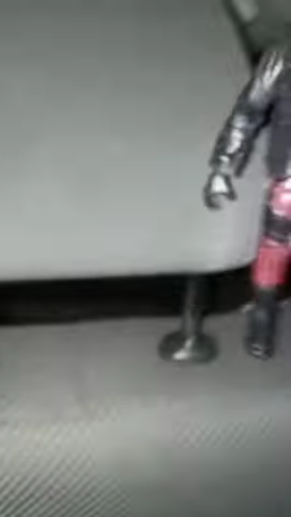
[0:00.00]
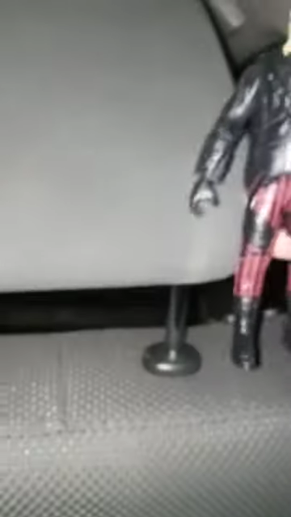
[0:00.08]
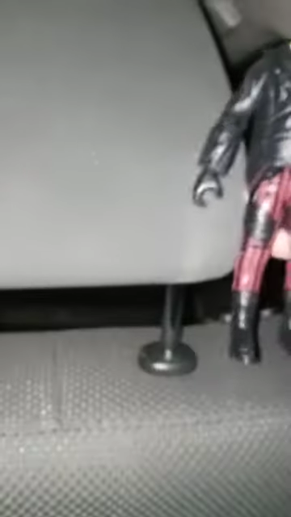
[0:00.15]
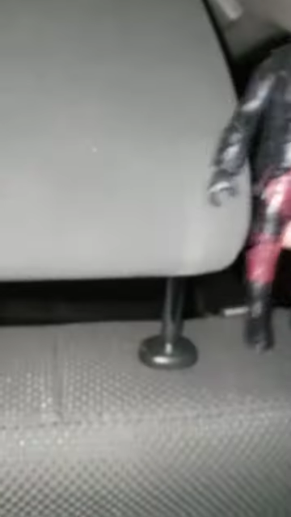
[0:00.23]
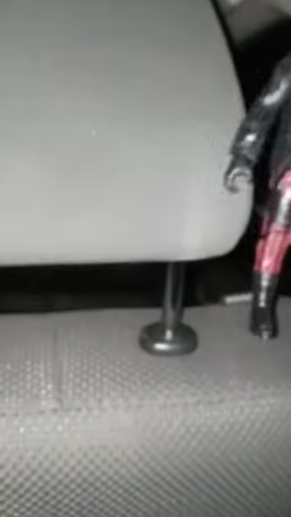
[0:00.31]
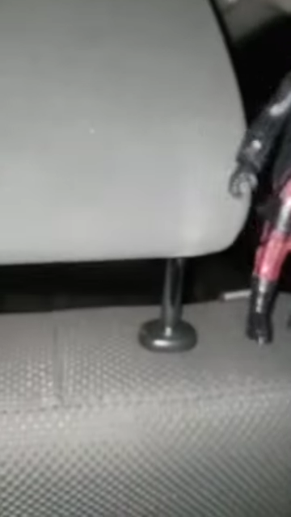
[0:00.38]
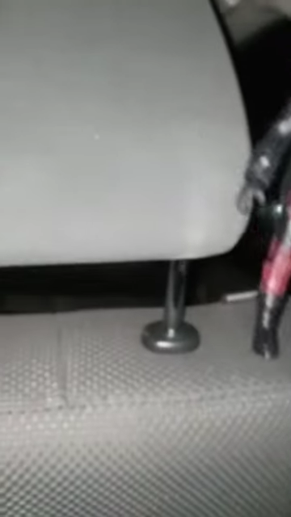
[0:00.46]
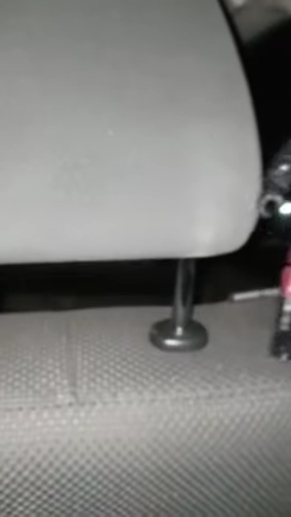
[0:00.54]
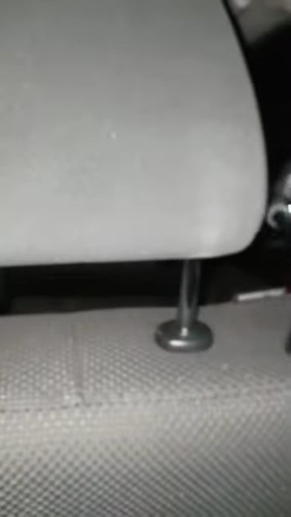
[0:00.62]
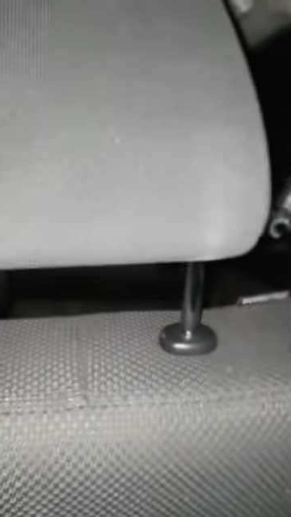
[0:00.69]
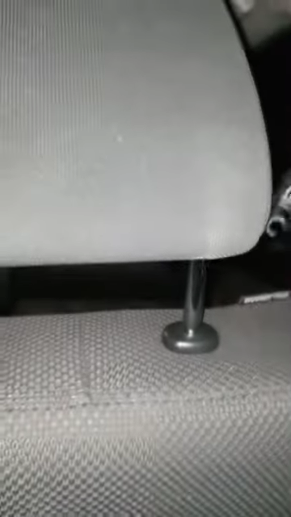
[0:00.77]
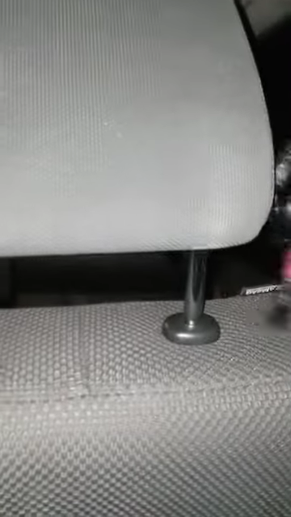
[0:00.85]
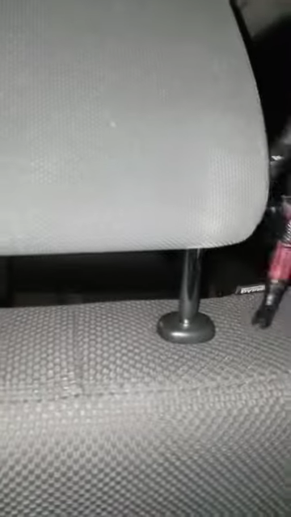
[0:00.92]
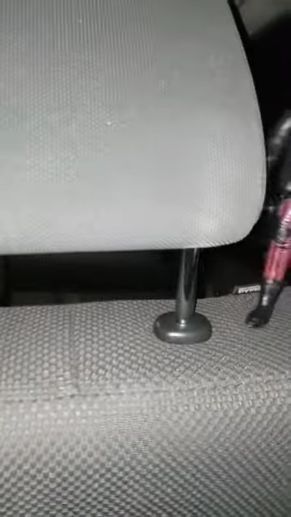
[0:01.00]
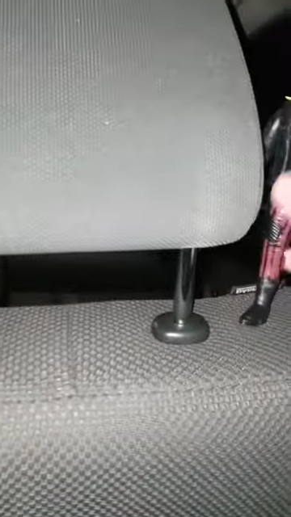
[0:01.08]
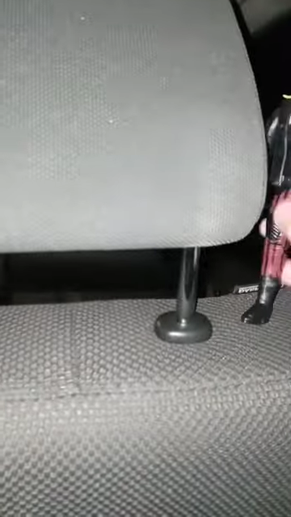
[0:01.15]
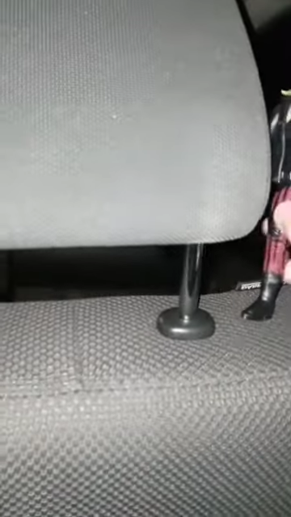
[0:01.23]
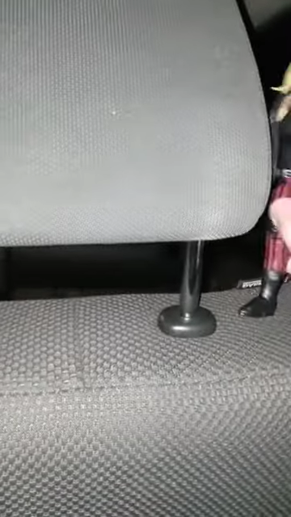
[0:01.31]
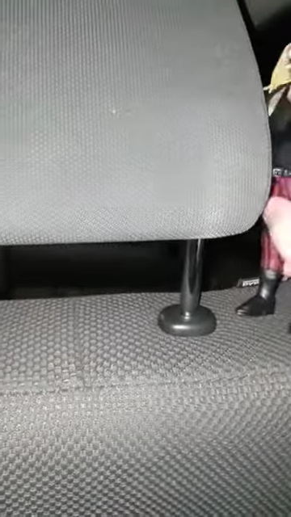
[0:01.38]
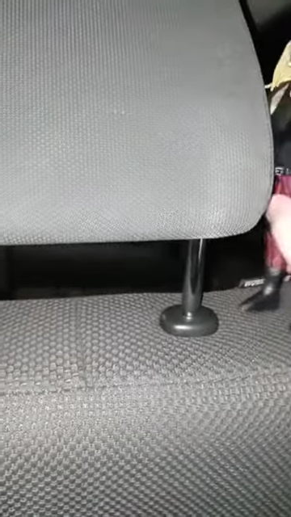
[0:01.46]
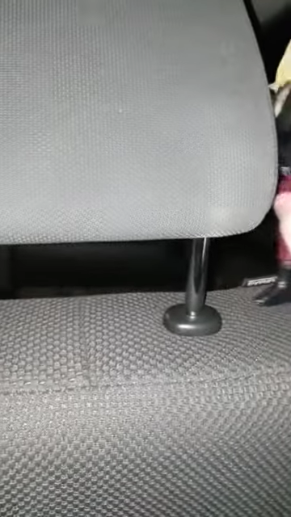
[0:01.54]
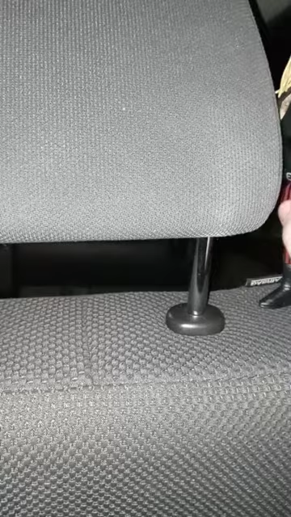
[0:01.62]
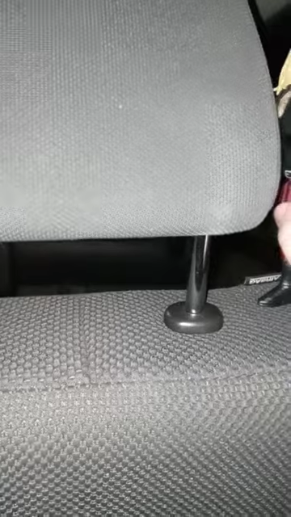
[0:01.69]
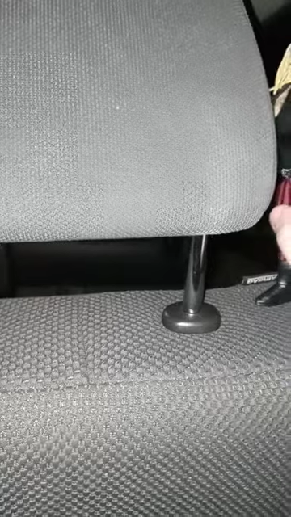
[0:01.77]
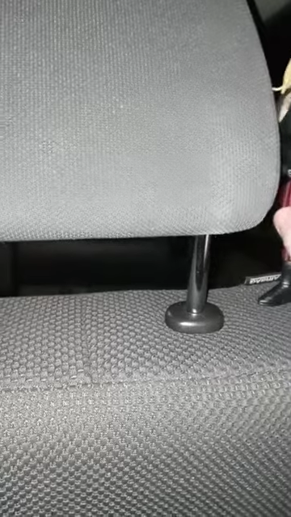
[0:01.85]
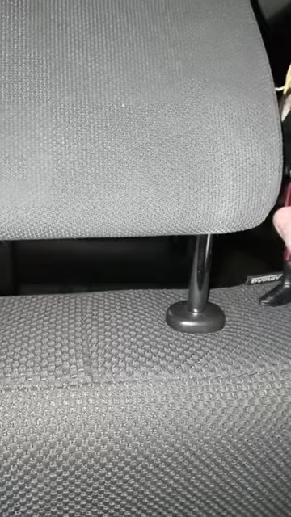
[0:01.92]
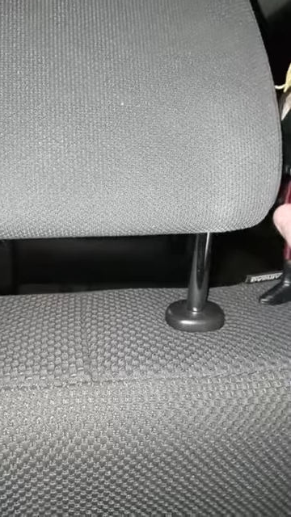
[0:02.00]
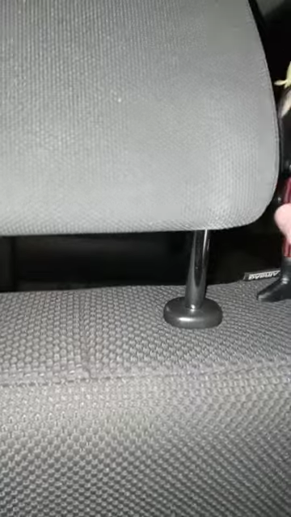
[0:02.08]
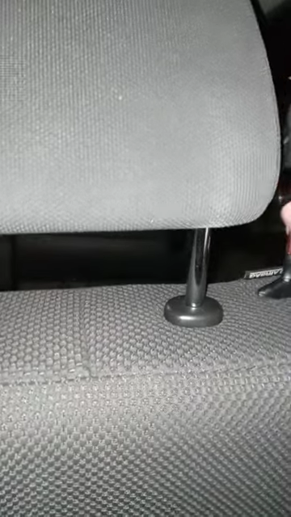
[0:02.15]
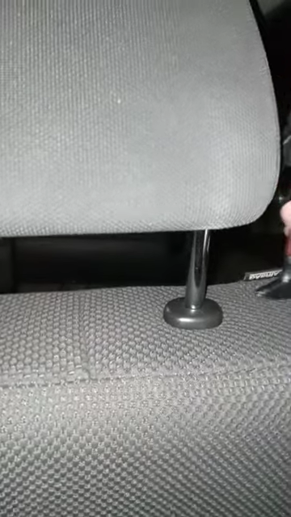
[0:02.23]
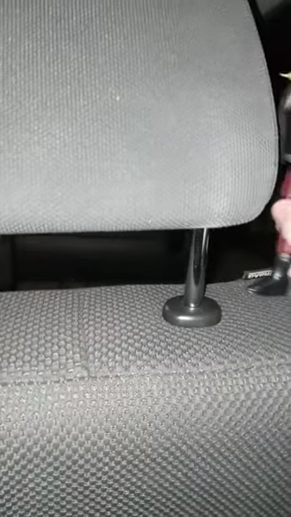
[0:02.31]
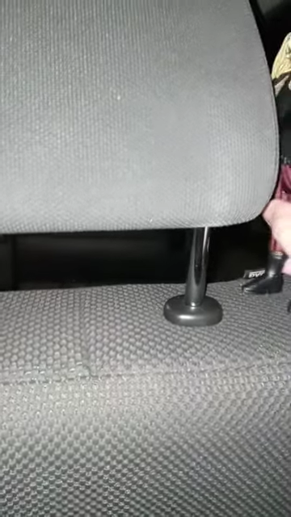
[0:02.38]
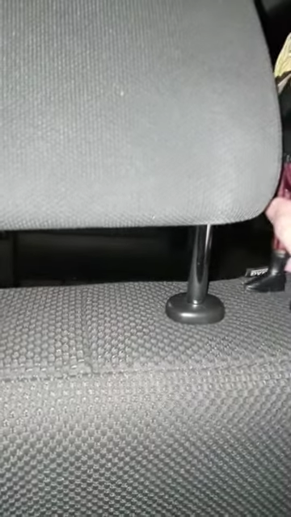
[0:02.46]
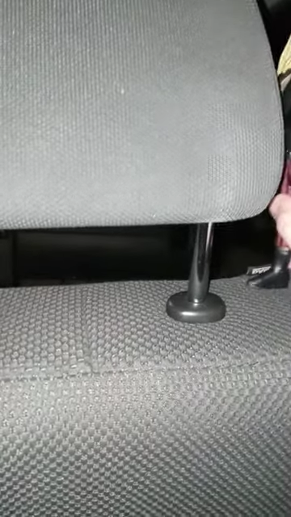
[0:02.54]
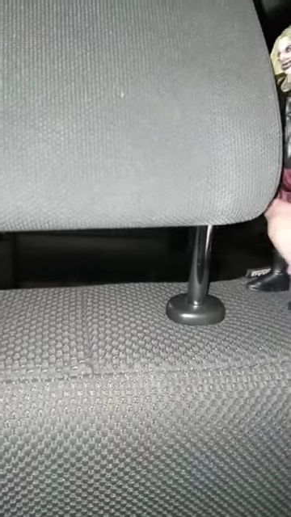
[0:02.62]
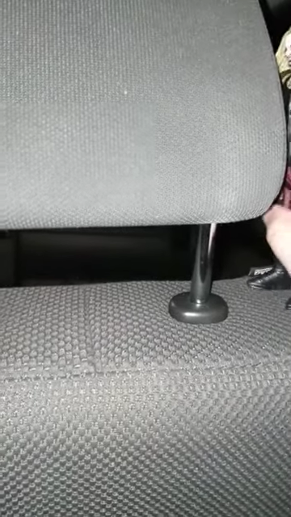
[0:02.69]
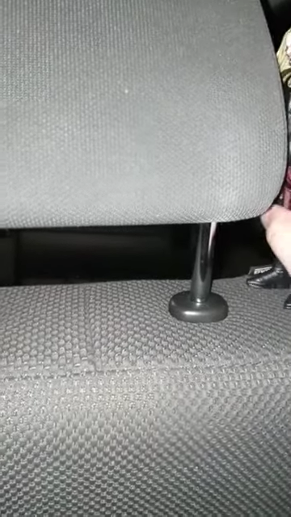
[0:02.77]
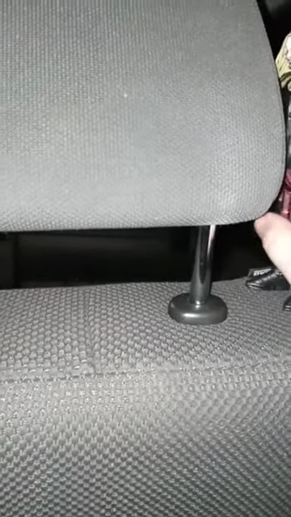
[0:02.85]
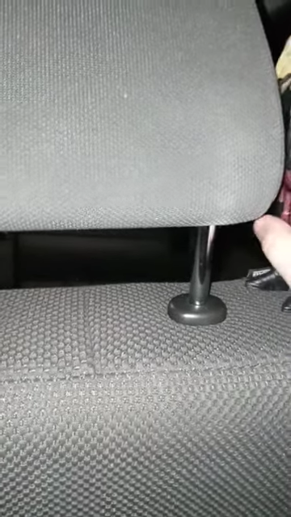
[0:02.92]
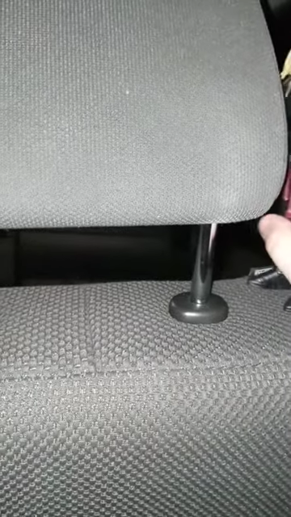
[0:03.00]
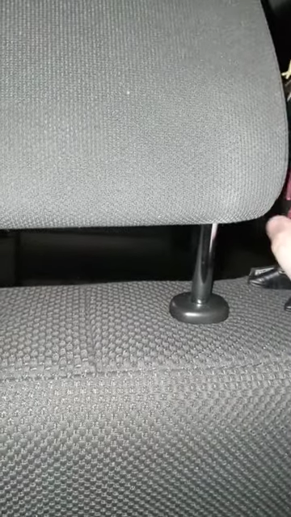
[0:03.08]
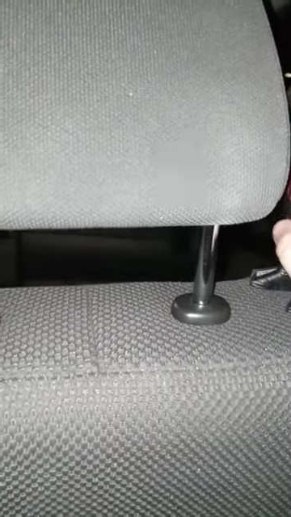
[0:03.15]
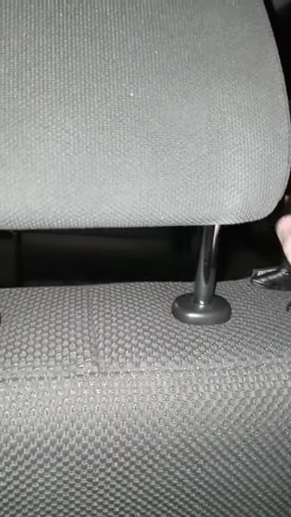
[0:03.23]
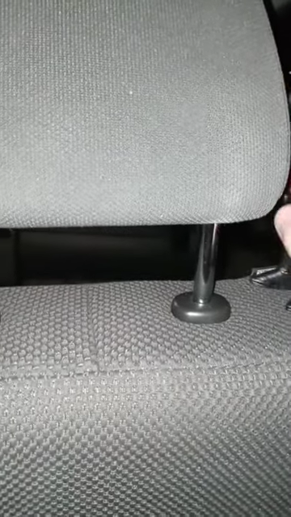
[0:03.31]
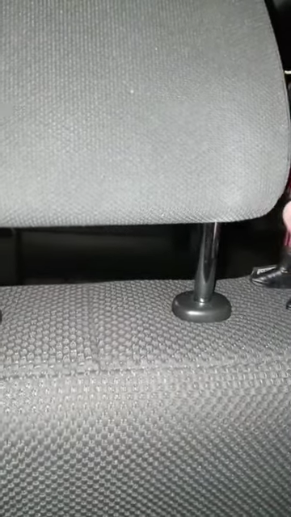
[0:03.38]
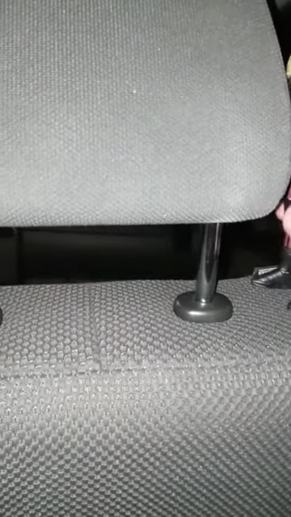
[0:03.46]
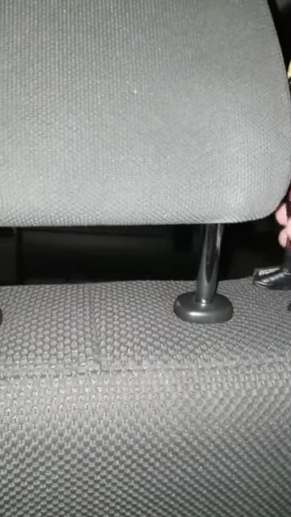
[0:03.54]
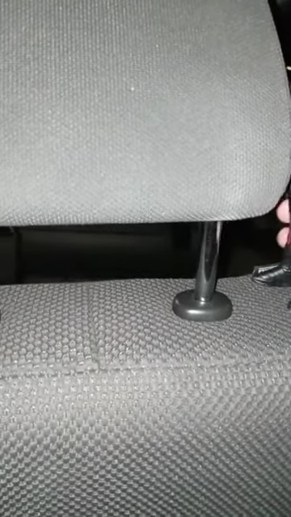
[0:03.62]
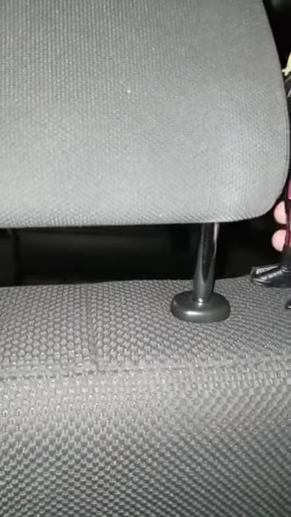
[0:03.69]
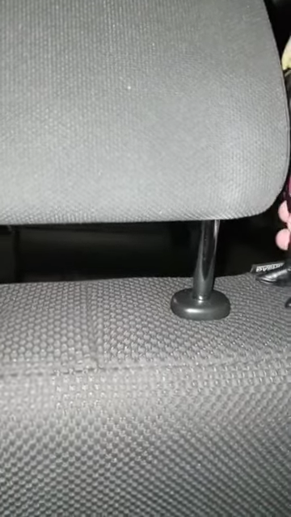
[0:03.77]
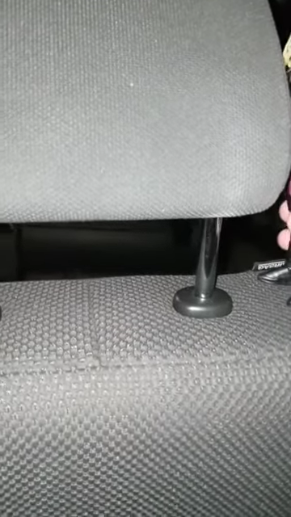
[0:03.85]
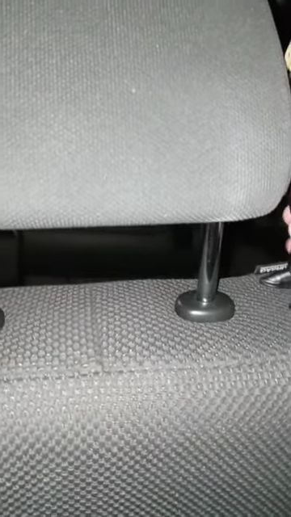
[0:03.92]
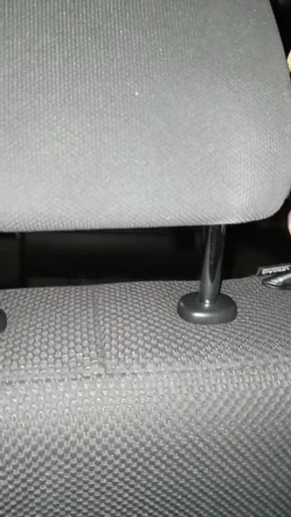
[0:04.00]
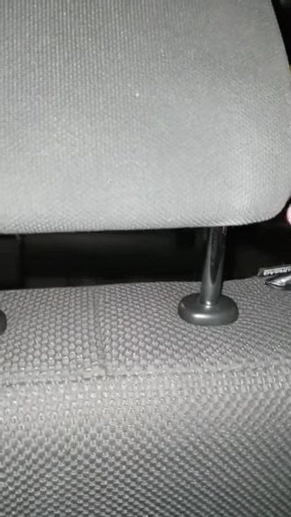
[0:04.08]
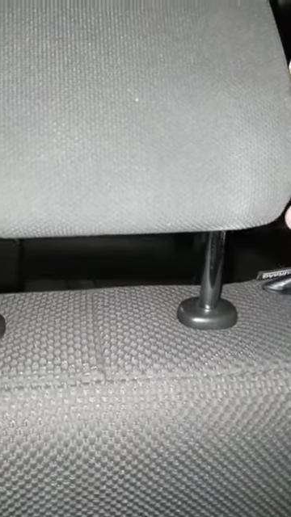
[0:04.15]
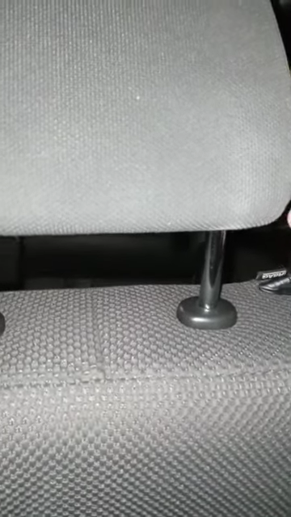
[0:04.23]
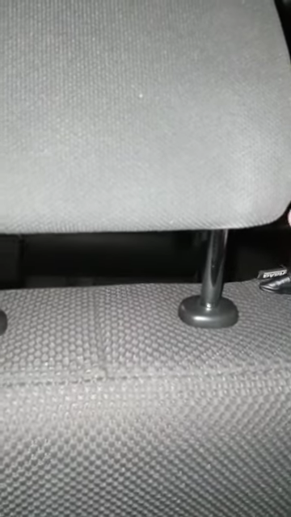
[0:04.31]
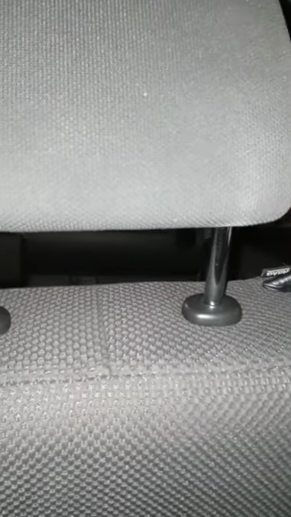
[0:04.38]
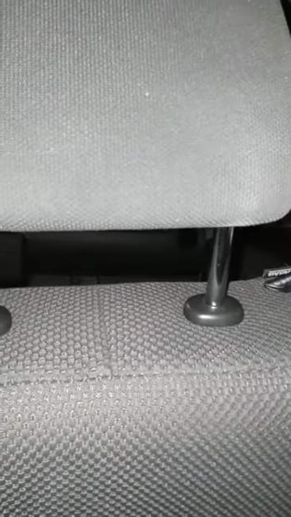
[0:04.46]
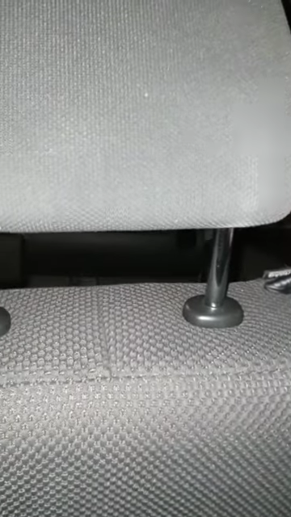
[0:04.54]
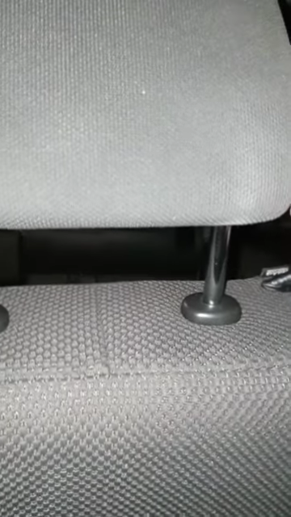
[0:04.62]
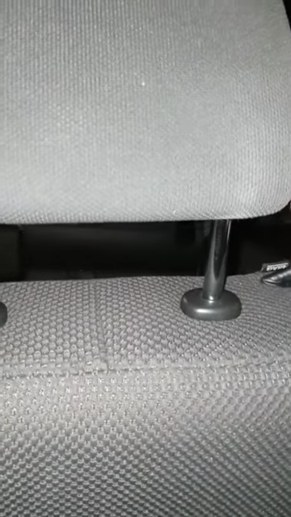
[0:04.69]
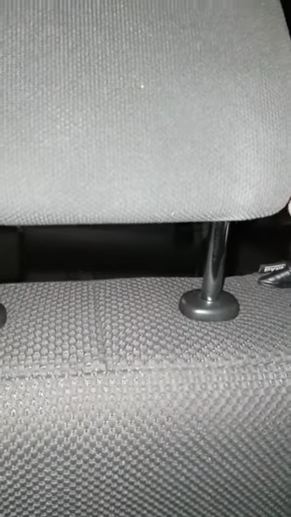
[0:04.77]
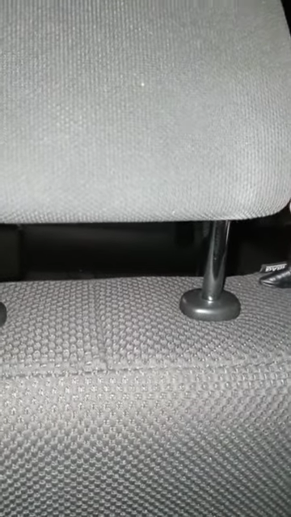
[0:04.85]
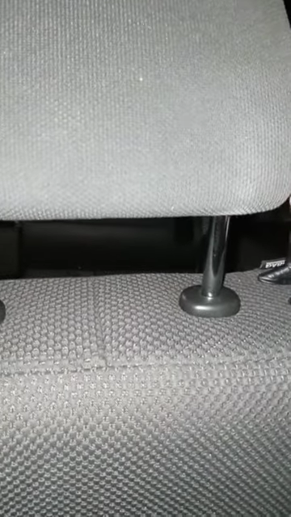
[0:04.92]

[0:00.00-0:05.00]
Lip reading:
[unreadable: no face in view]